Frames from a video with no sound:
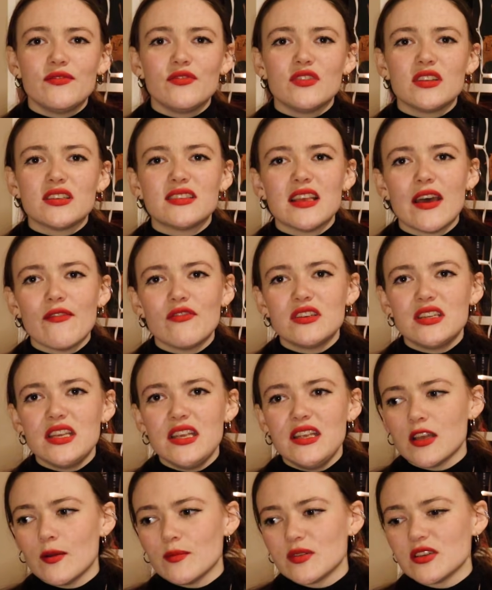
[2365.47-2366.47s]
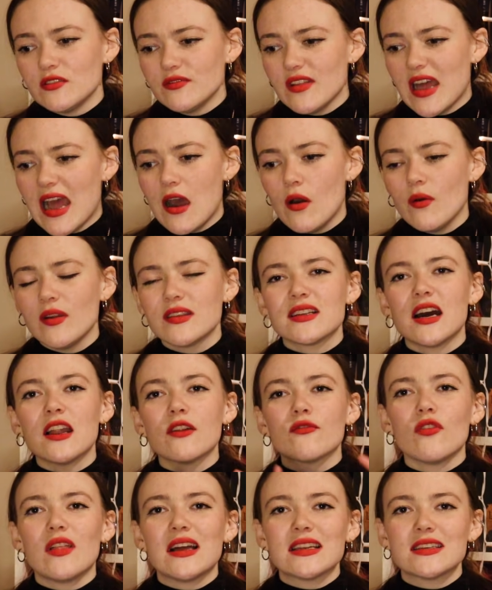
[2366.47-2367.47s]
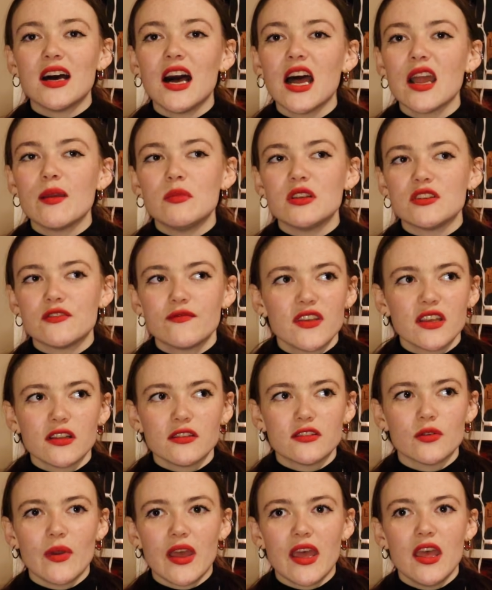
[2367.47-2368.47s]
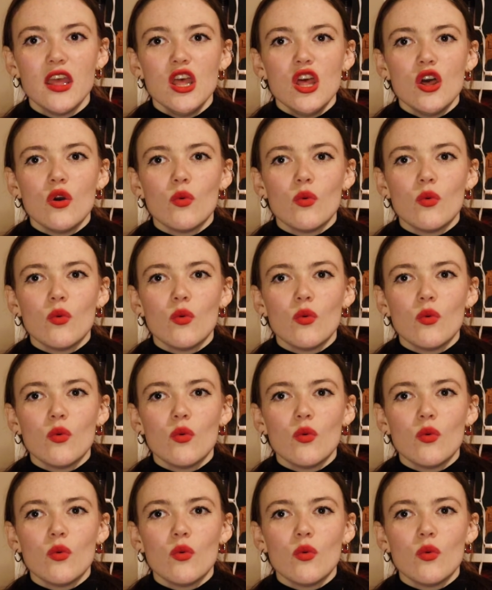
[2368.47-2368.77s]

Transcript: even the 70s up till now, it's kind of got that timeless feel to it,